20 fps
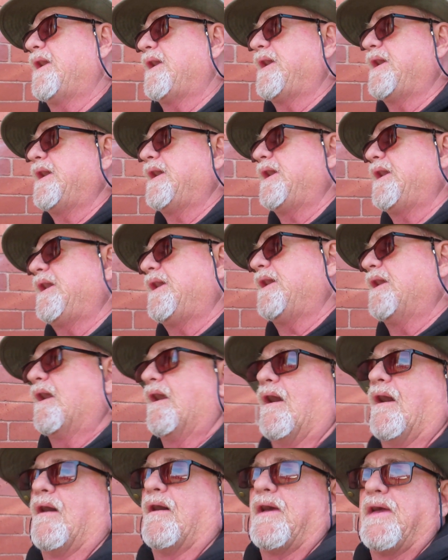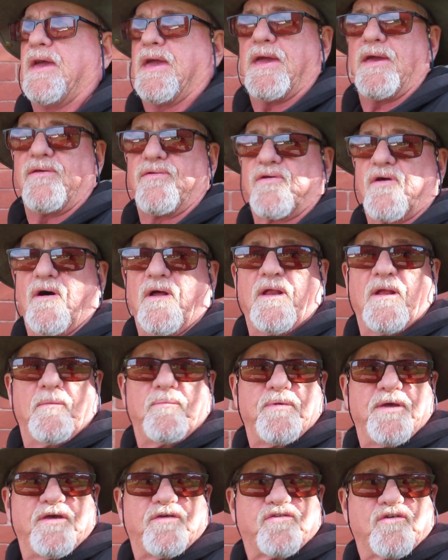he uh, he's going to
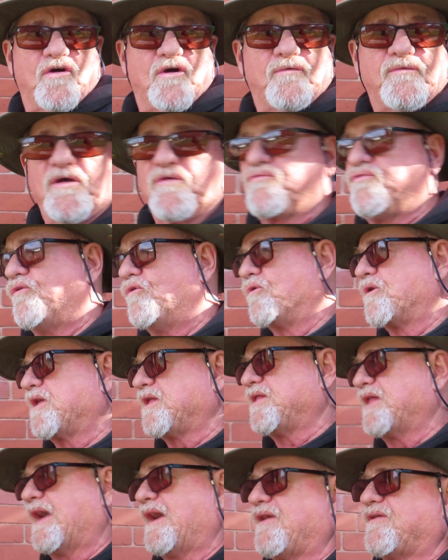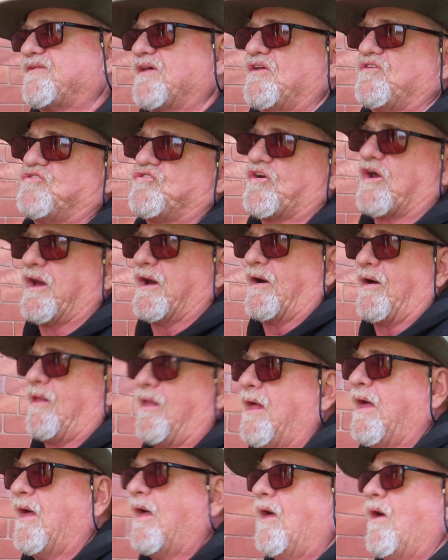be serving 40 days in jail.
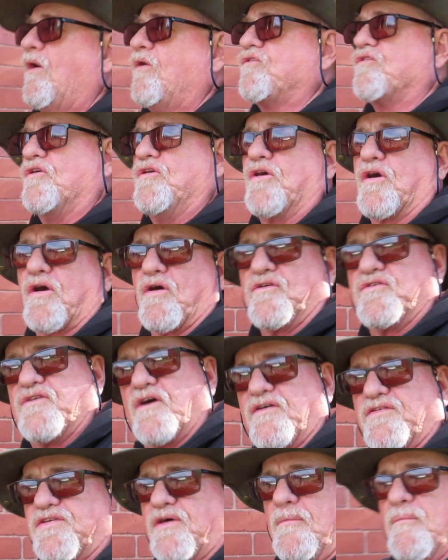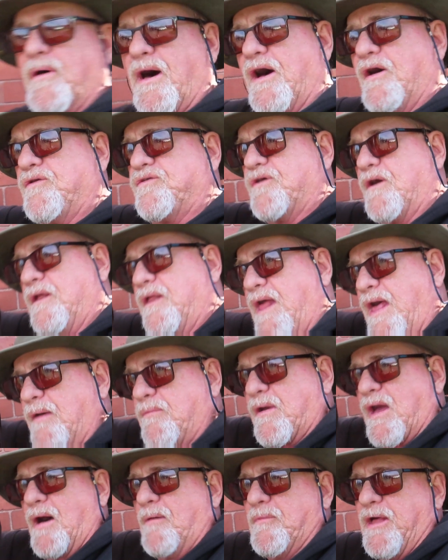So you could just imagine
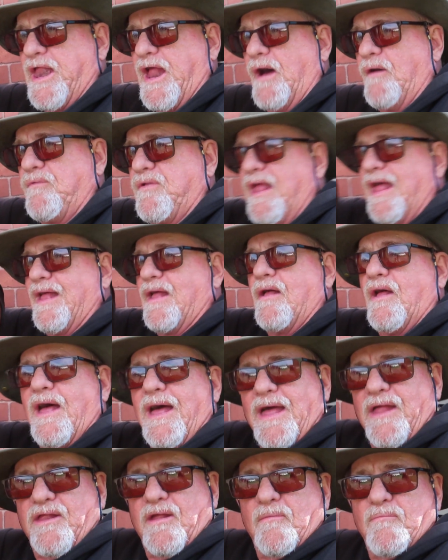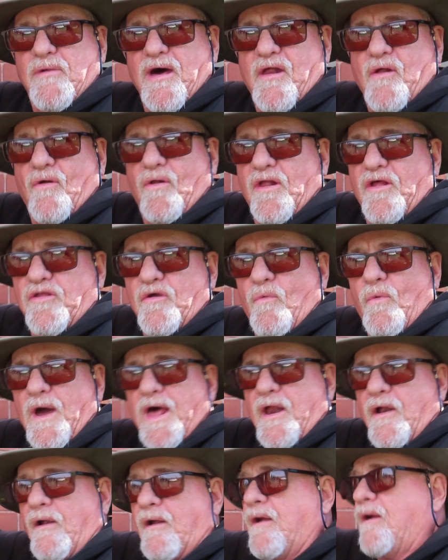him coming out in the middle of the
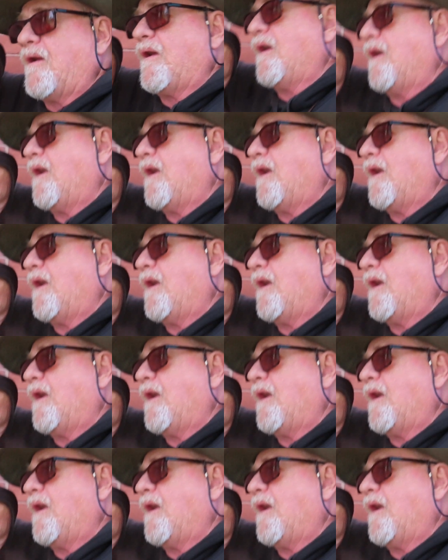winter,